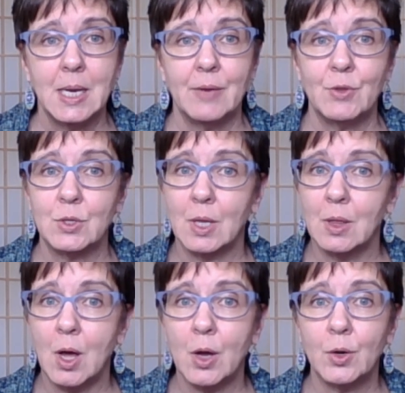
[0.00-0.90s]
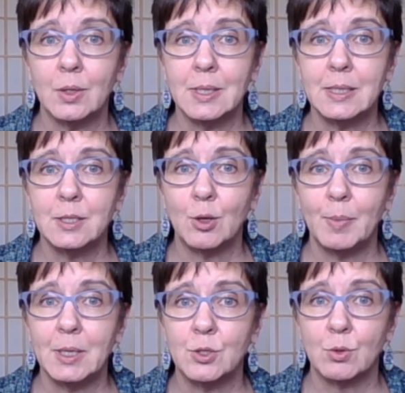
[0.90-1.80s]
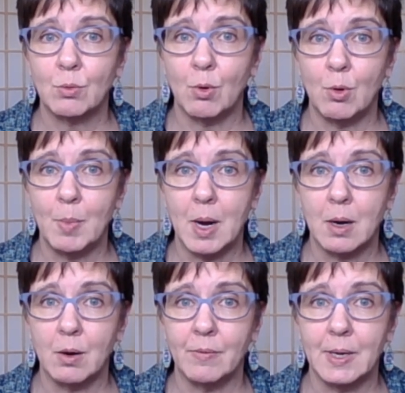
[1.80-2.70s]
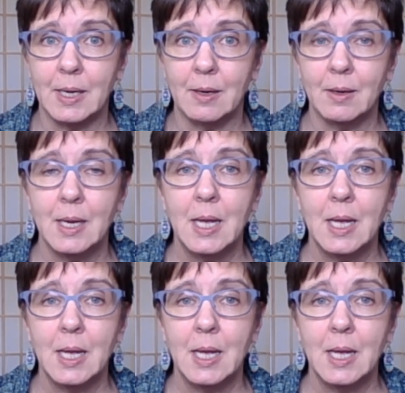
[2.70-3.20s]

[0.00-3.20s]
If there's a longer list, there'll be a scroll bar over here.